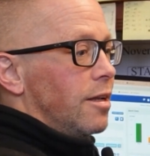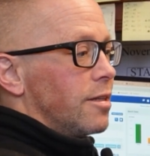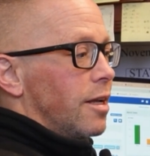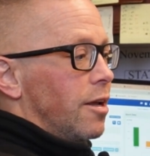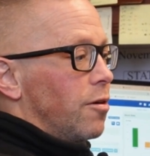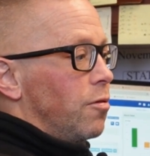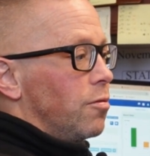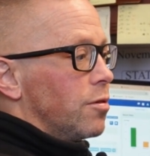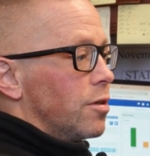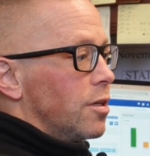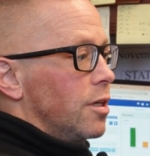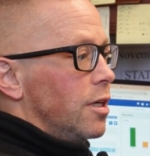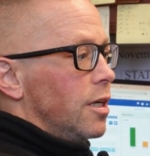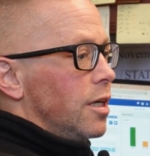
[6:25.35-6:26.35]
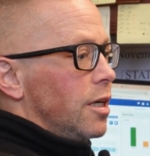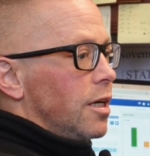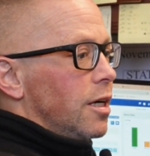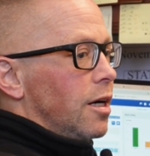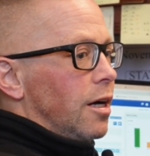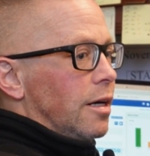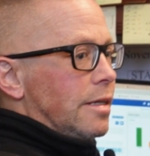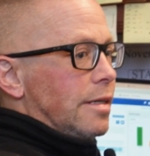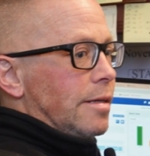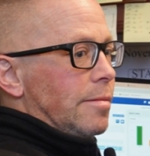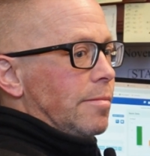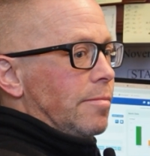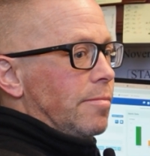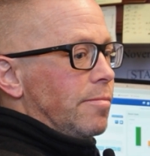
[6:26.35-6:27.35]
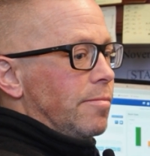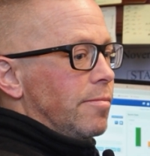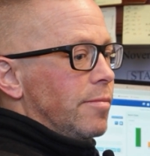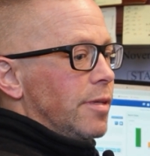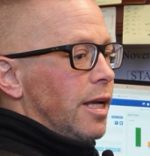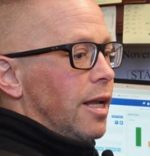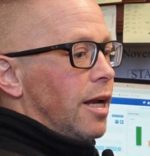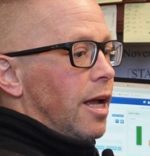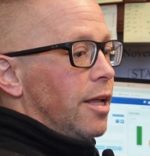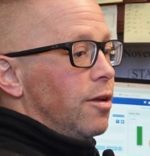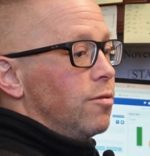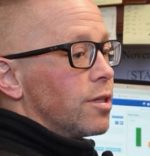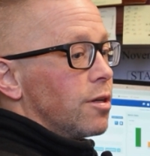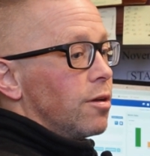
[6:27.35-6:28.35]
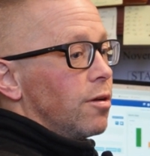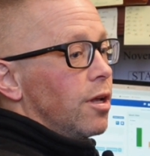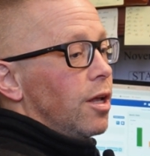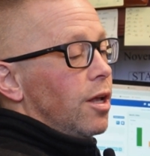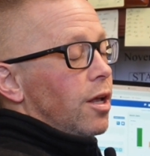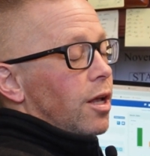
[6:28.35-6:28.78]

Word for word: as I get older, um, and I use it.